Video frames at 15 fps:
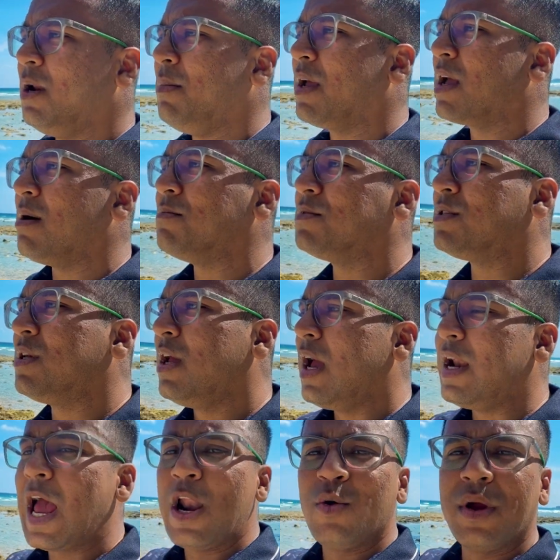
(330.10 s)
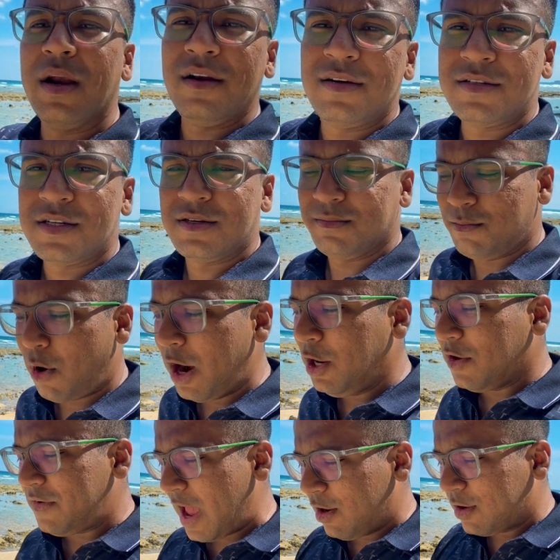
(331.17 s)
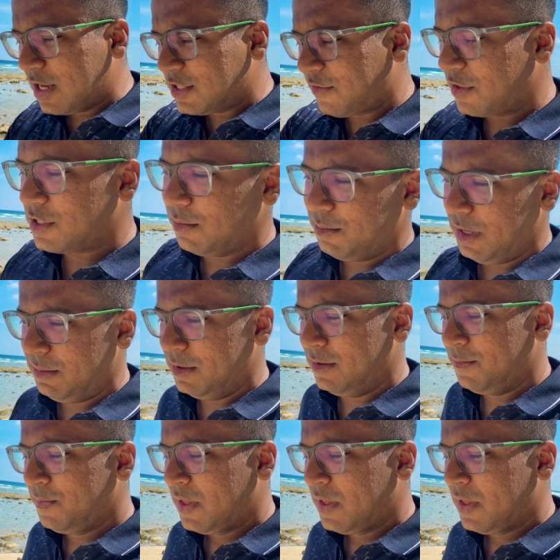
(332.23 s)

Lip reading: it becomes an arrogant point of arrogance for some people.